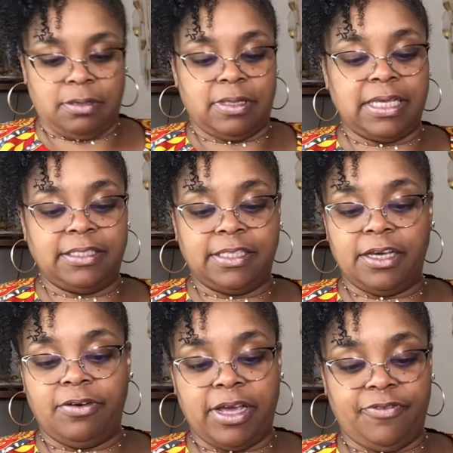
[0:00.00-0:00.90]
They
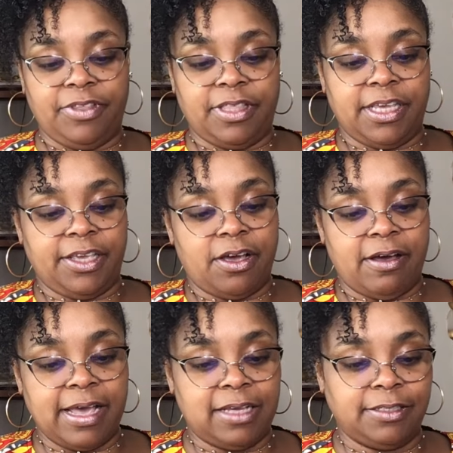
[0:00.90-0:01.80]
sell everything.
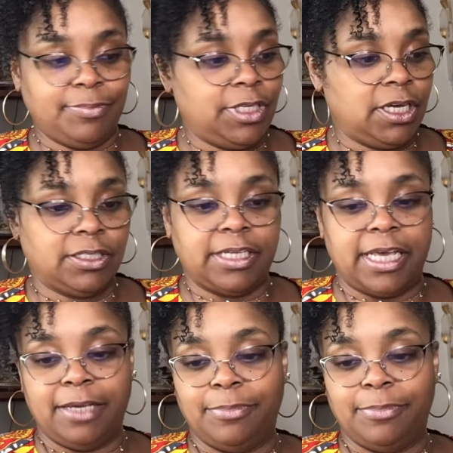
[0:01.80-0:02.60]
Y'all got some duct tape.